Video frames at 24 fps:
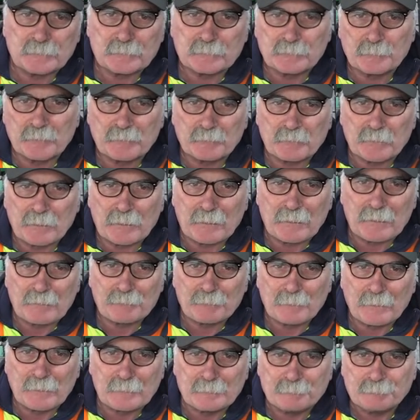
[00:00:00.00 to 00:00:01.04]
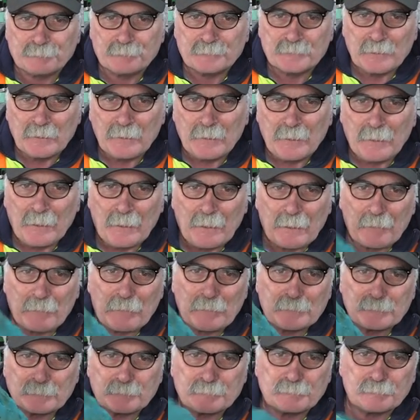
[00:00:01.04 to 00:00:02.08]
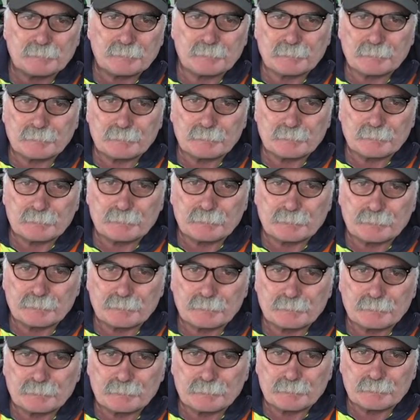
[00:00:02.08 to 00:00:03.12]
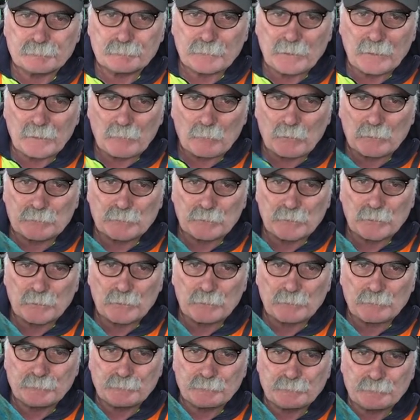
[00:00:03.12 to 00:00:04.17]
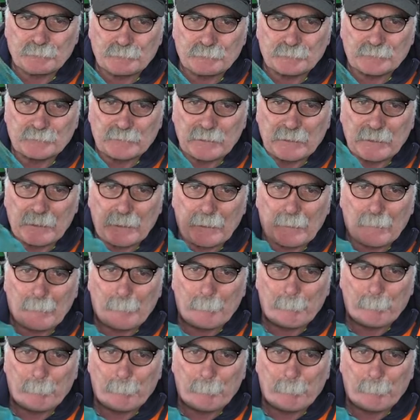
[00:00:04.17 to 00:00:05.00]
It's a bit of a laugh, eh? Anyway, you know what to do. See ya.